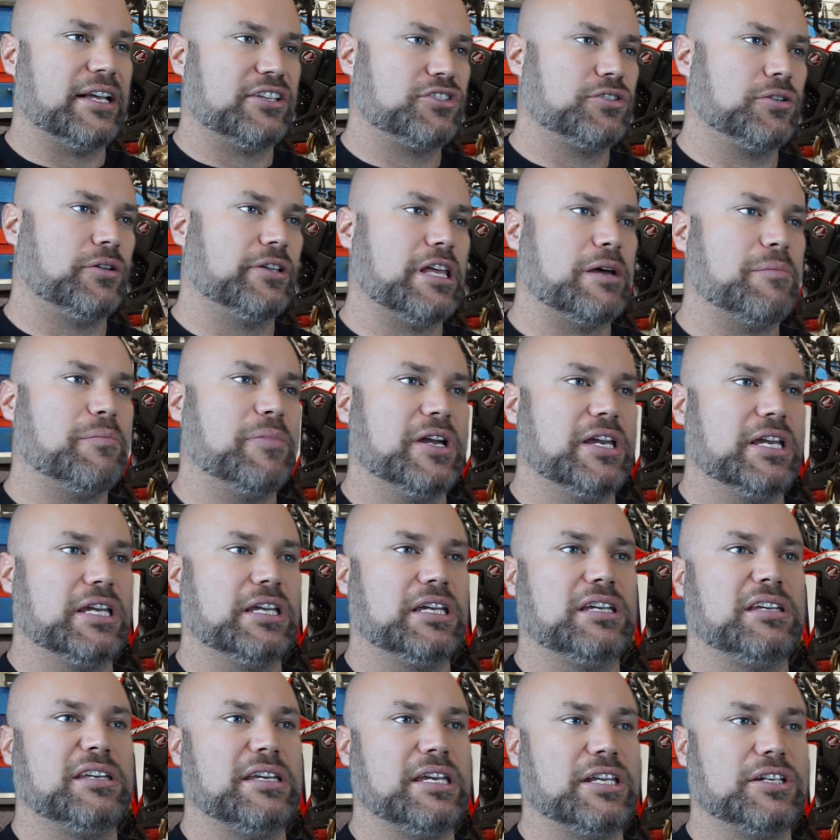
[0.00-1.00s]
Sold that
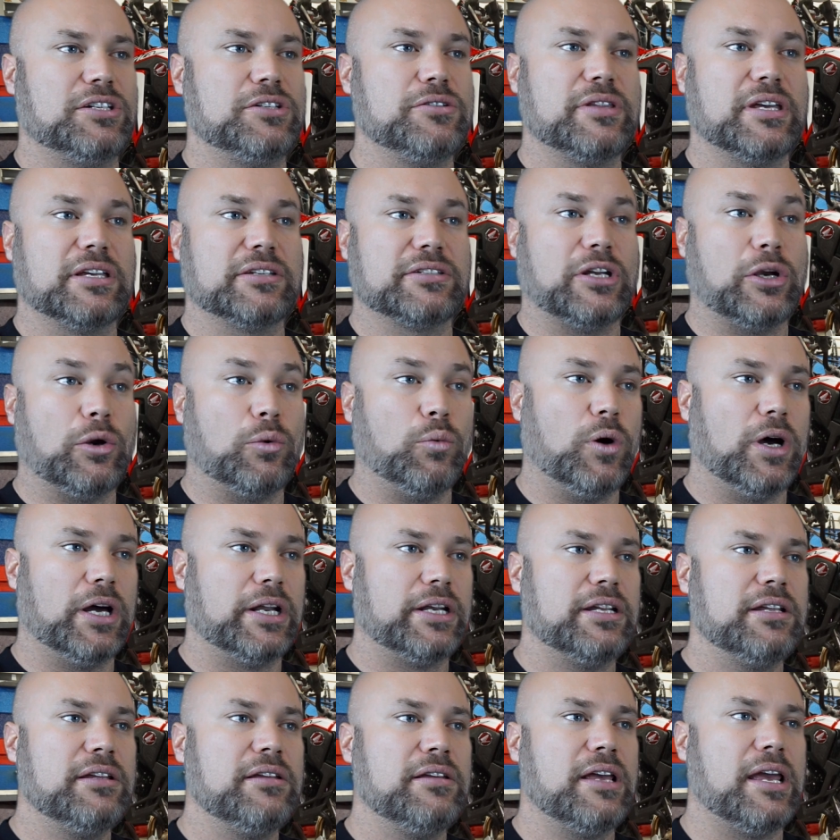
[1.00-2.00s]
bike in
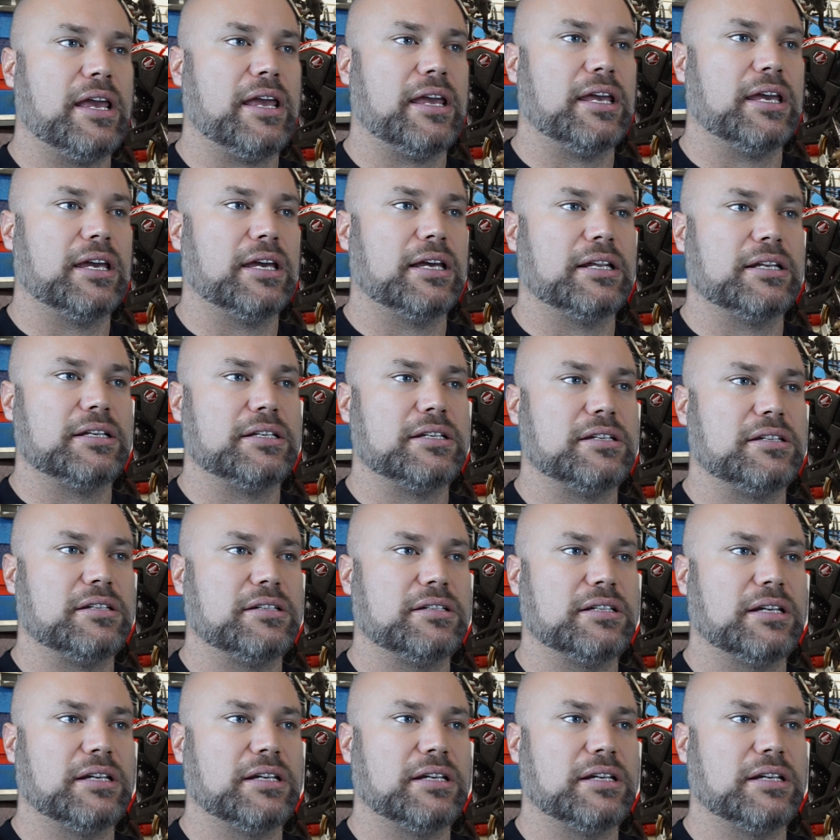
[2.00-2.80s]
2001 and